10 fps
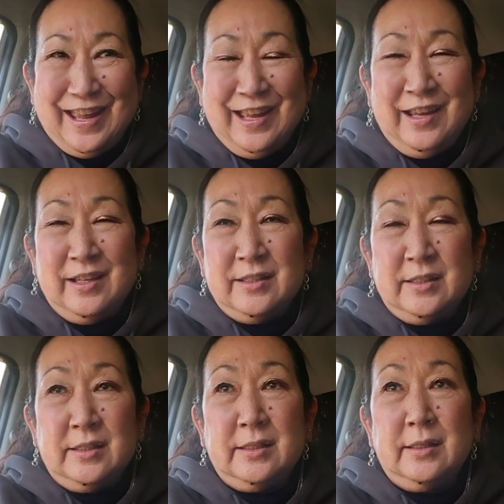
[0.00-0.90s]

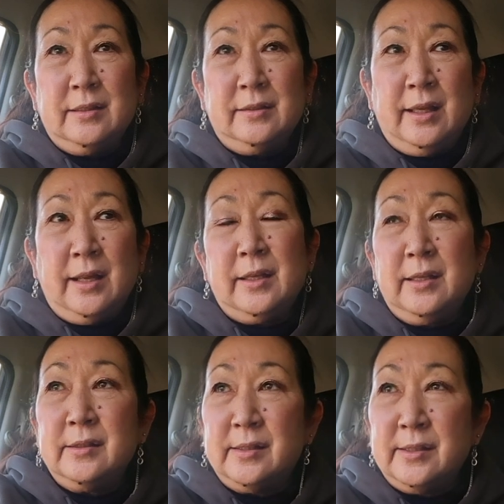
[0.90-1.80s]
and that I
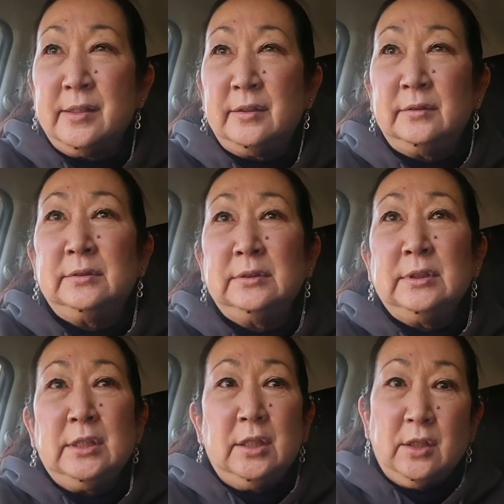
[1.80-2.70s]
can still
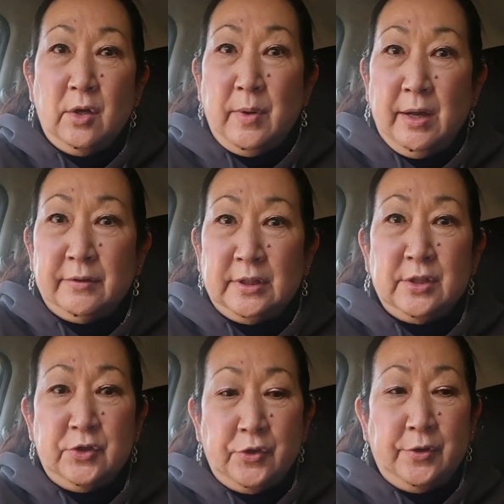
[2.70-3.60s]
go out and
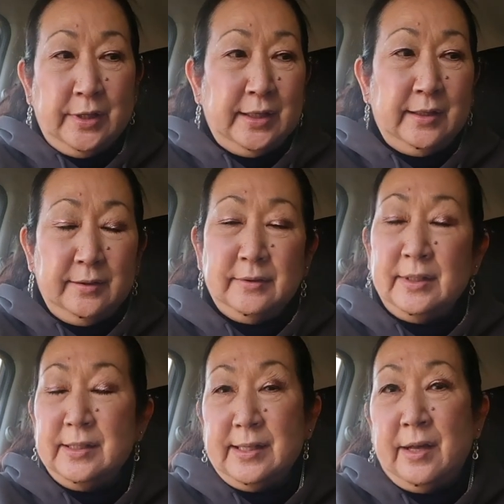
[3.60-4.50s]
enjoy
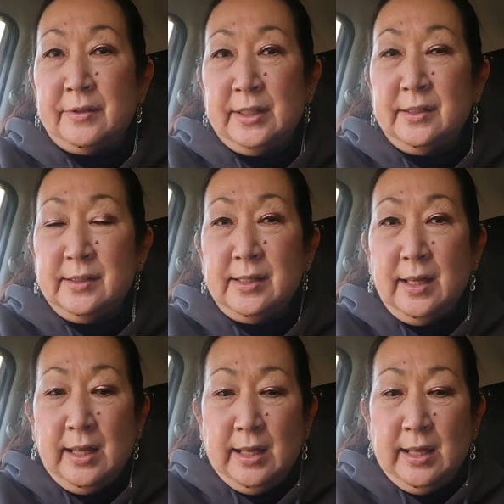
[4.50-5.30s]
these outings.